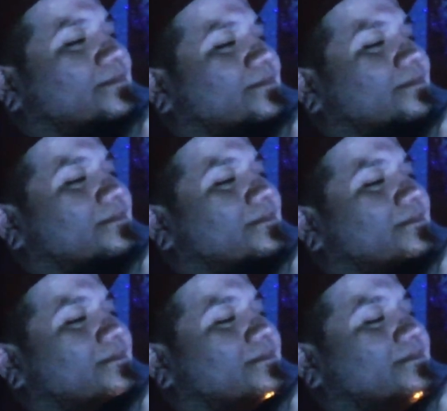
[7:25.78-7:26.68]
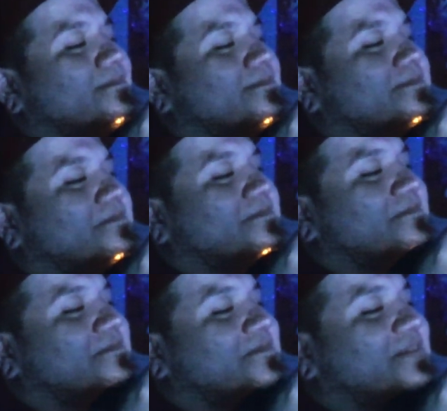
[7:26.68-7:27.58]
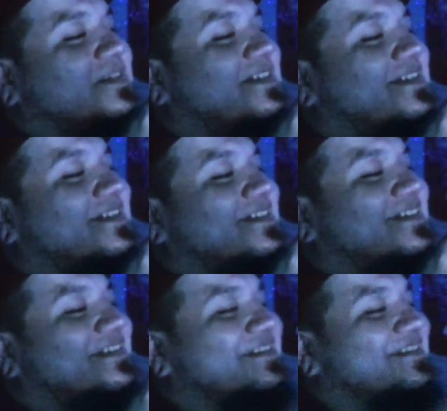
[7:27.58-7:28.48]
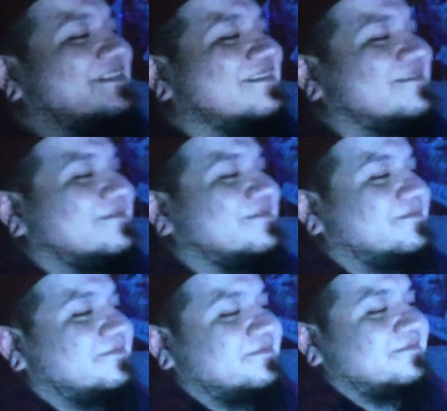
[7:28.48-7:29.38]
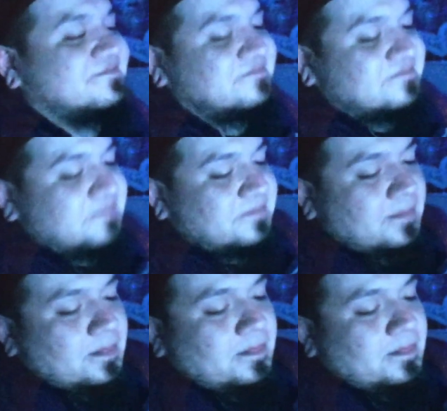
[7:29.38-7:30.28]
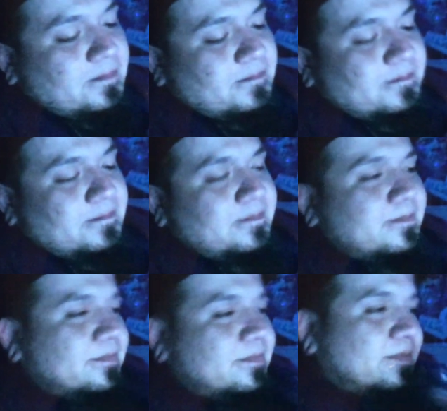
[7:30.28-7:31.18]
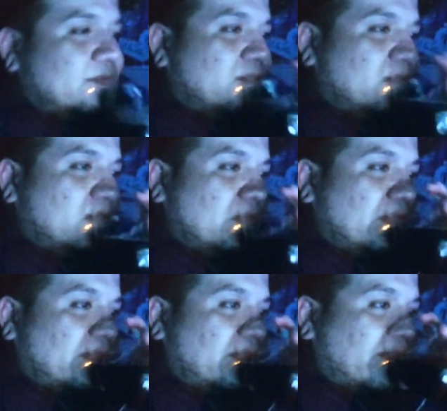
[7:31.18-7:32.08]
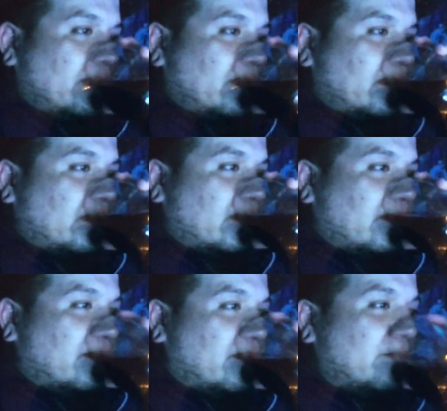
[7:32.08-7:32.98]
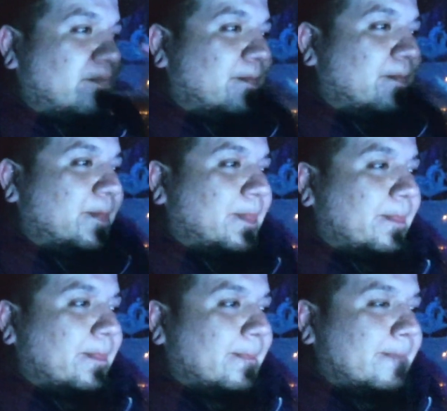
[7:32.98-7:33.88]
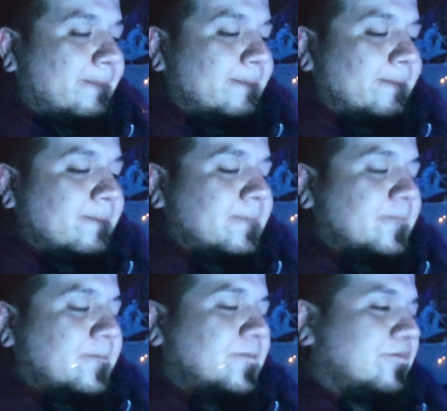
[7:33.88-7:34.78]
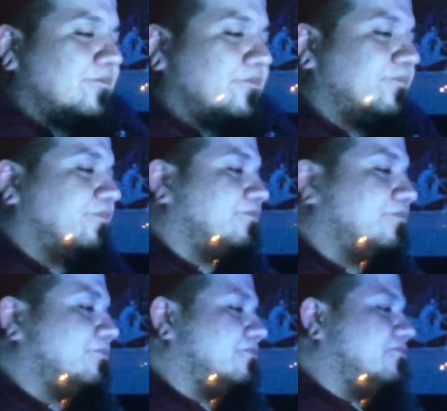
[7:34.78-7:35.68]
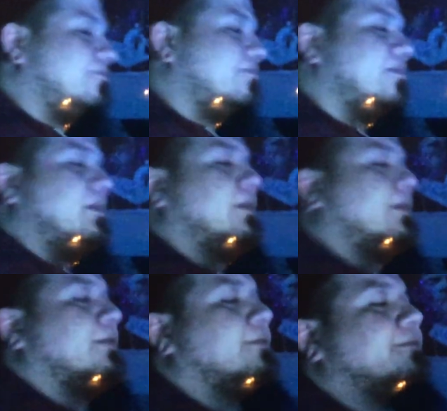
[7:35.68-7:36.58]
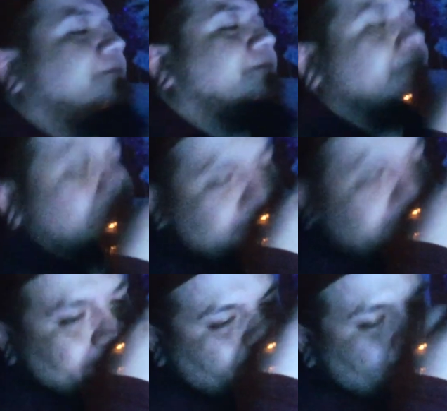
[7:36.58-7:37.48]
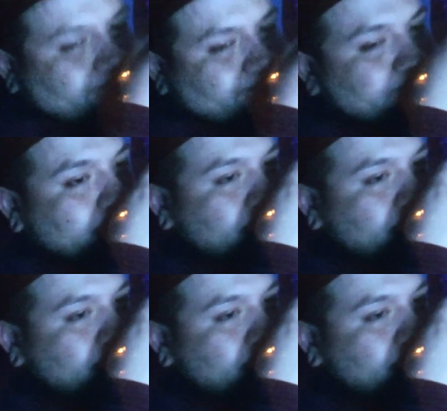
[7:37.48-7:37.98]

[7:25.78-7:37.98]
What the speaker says: in that realm. But I'm going super sour mango, skunk, and poop. And that's really it. Really interesting. Now, as we